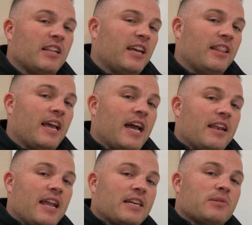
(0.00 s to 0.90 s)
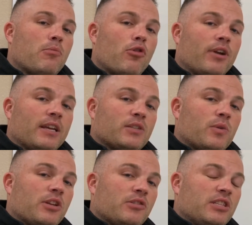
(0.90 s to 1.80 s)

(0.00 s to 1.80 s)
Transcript: and then that next morning is when you'd